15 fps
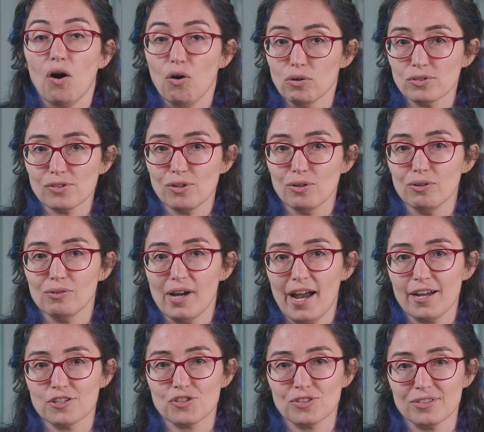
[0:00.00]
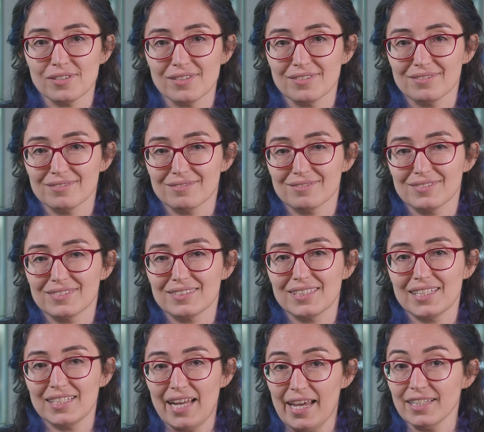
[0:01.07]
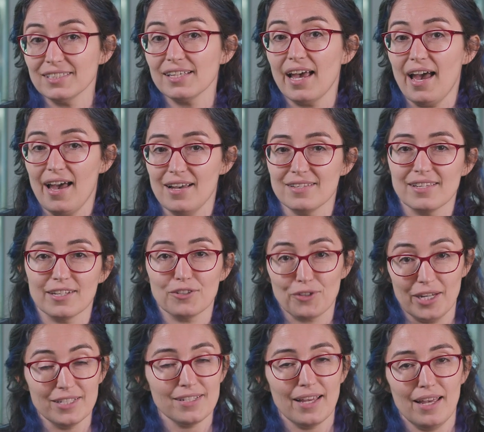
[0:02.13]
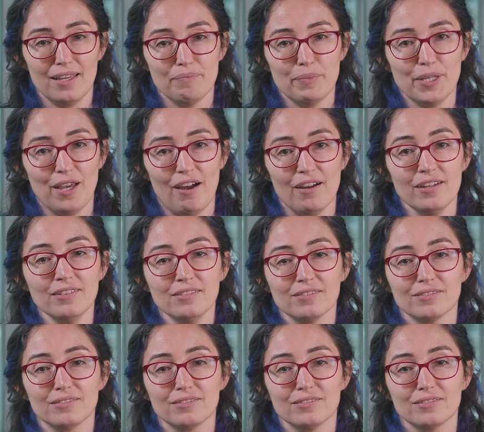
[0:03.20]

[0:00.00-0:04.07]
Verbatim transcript: Also, Azure Kinect has a great API